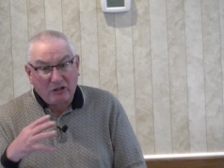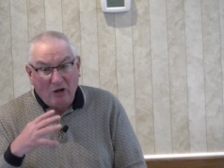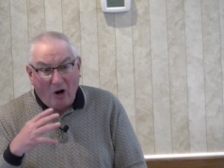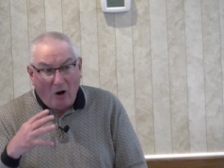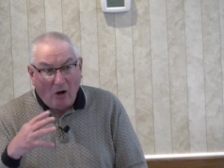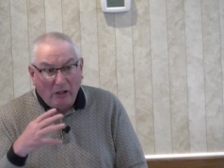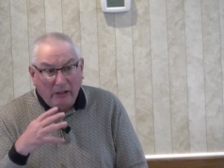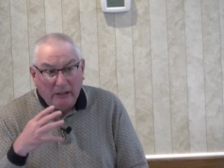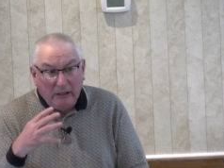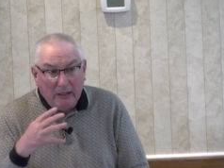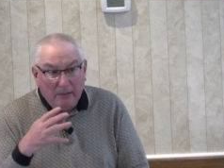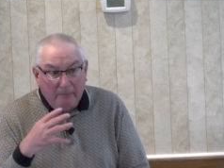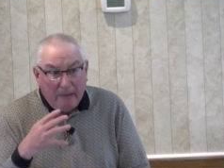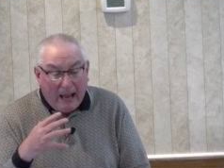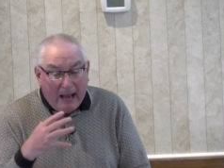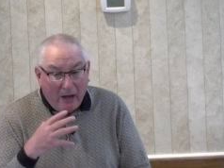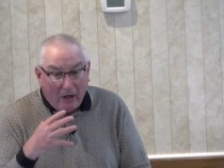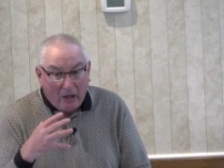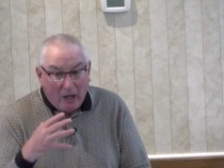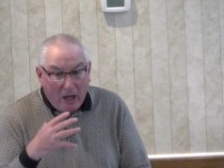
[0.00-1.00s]
talking
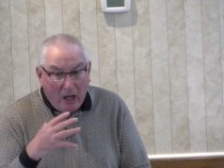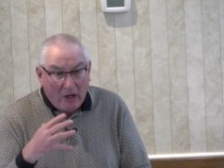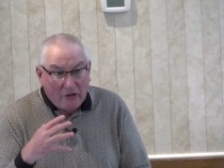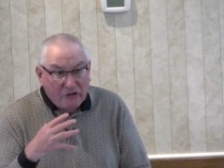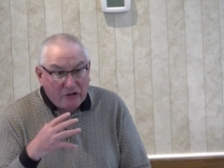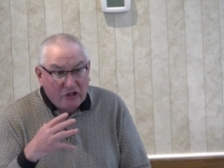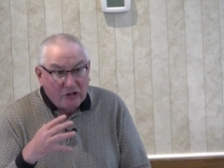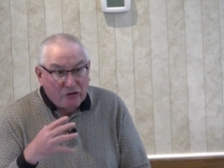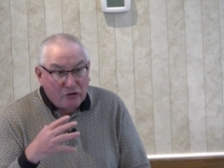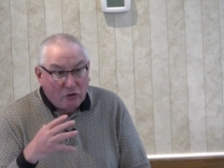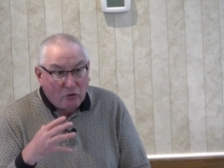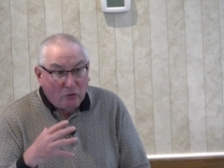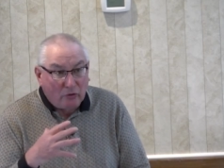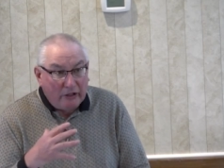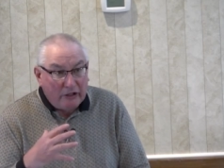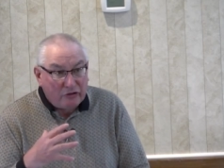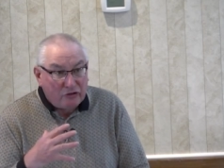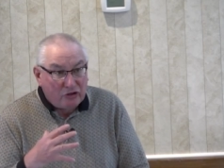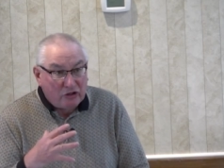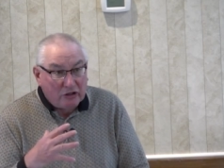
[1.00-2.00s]
about us as
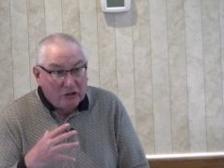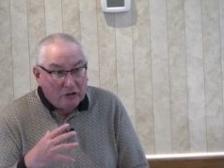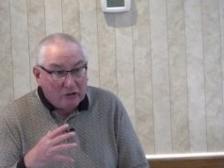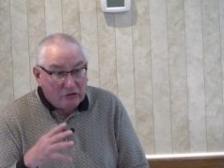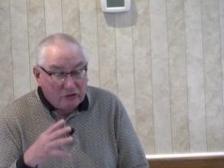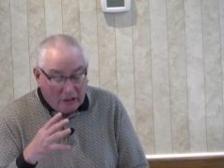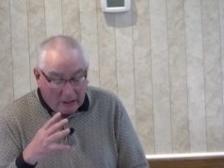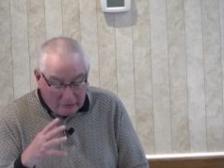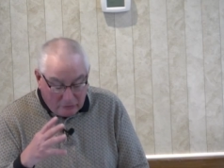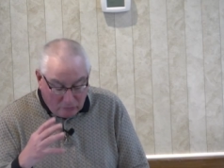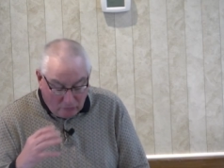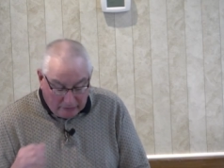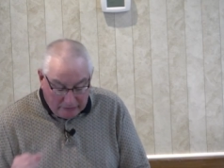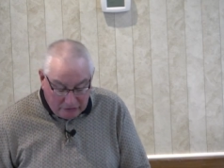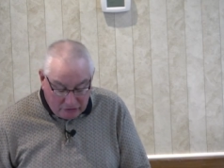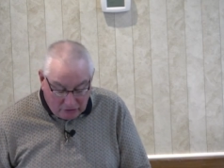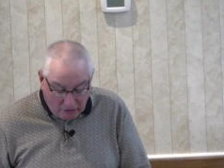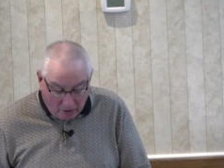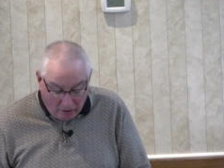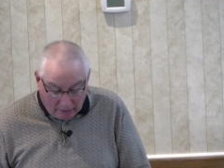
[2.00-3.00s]
Christians. That's what
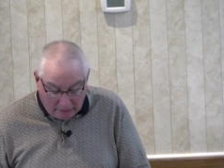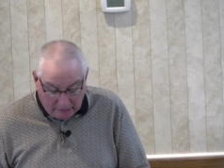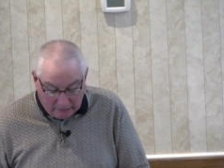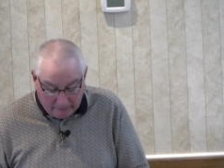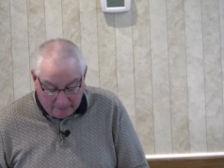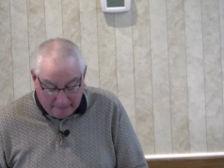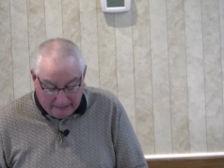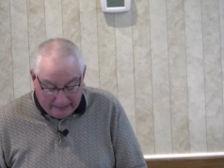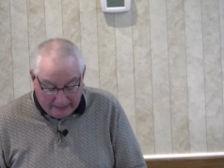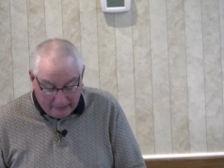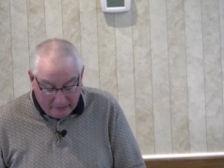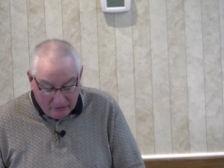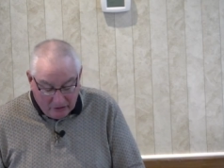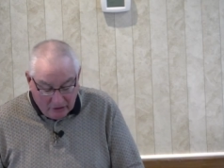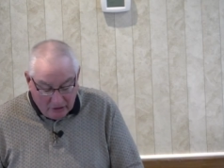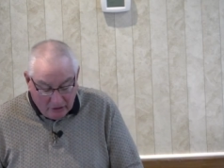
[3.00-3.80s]
he's talking about.